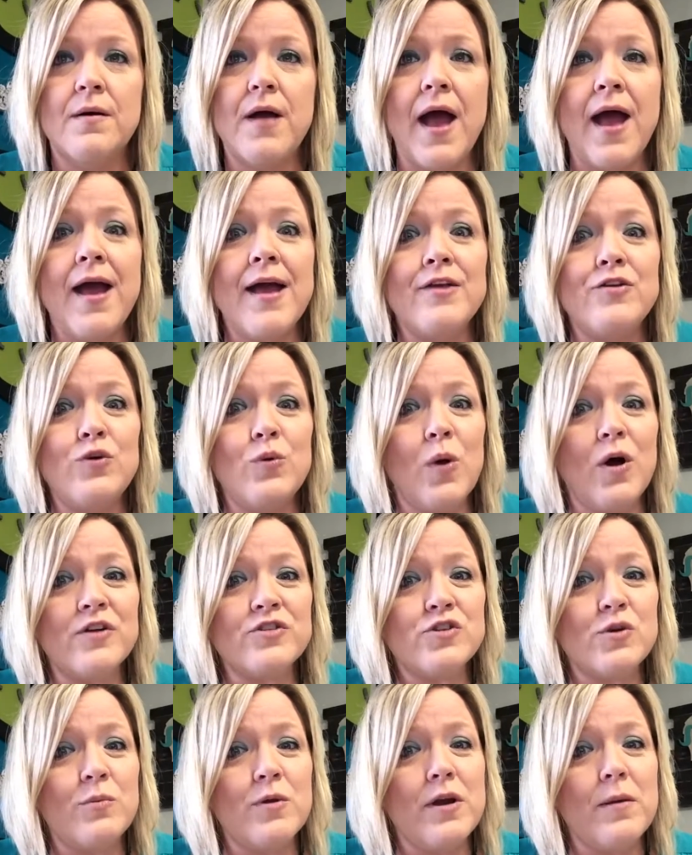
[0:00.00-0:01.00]
And you
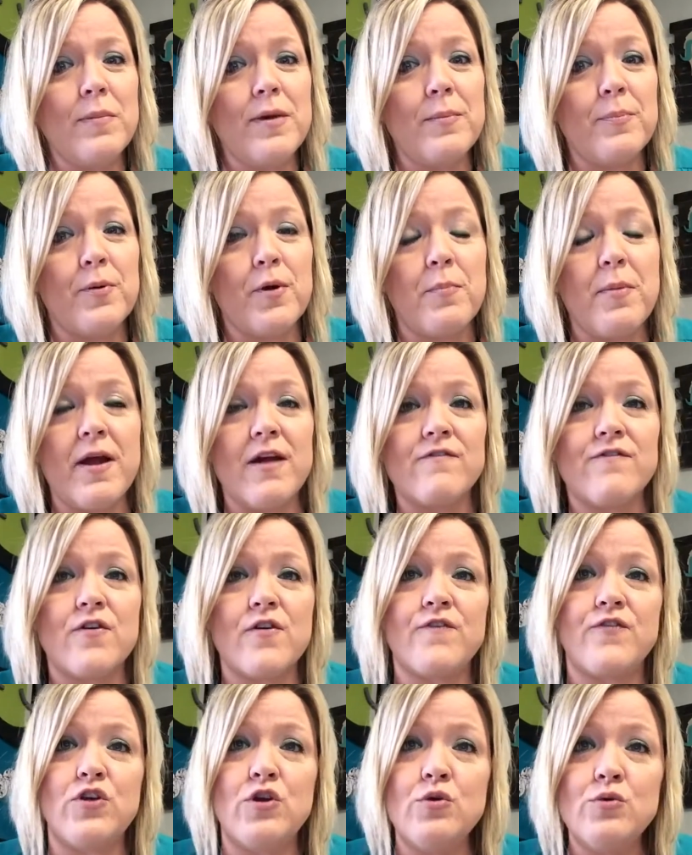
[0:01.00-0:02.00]
also want to be prepared
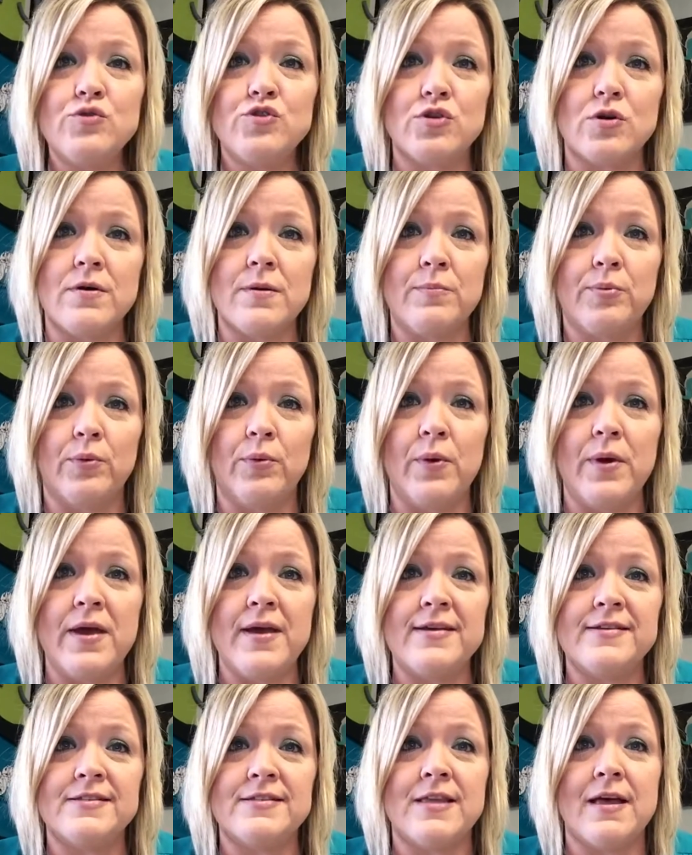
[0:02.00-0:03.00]
for future
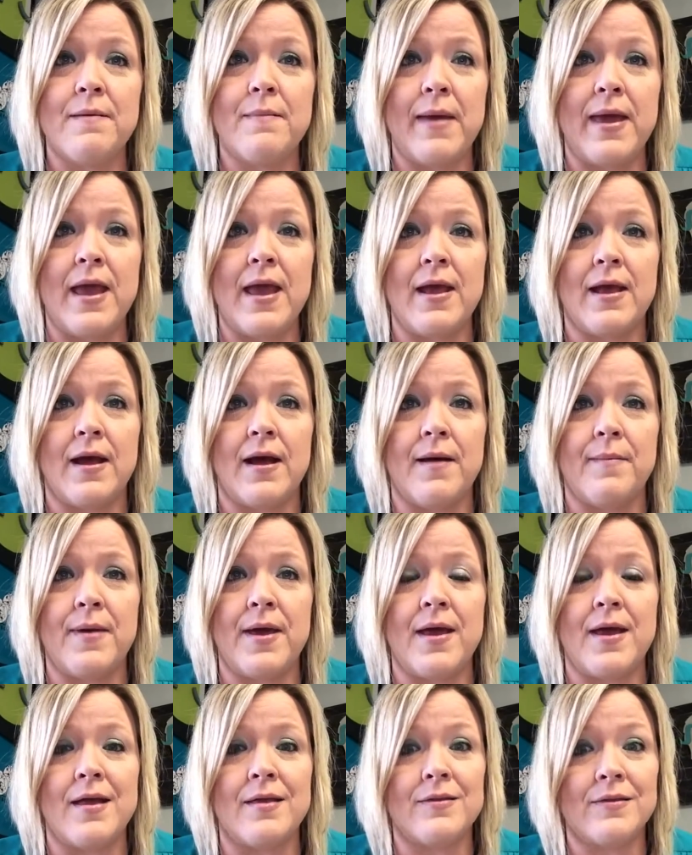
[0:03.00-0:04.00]
employees that may come
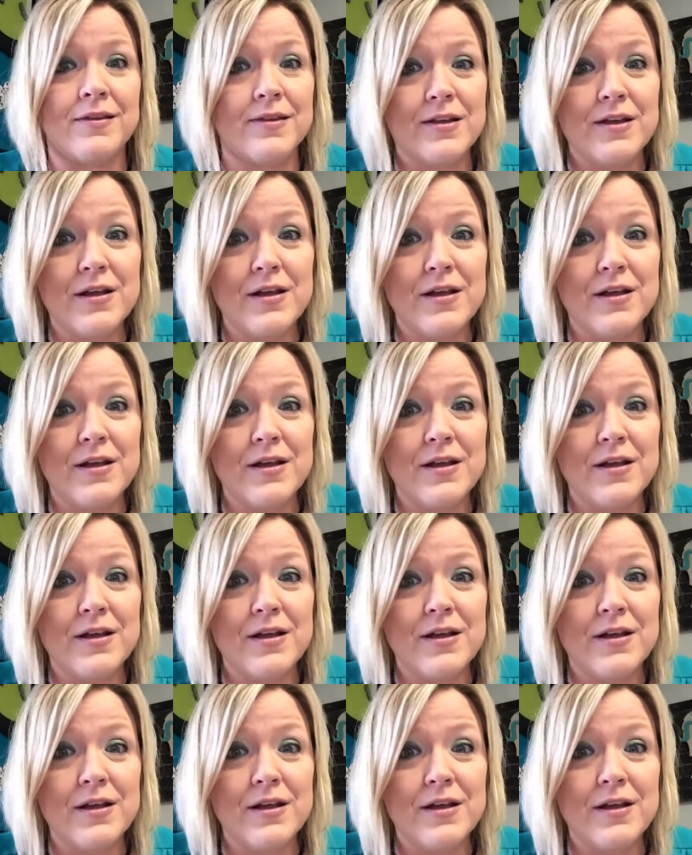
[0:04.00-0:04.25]
in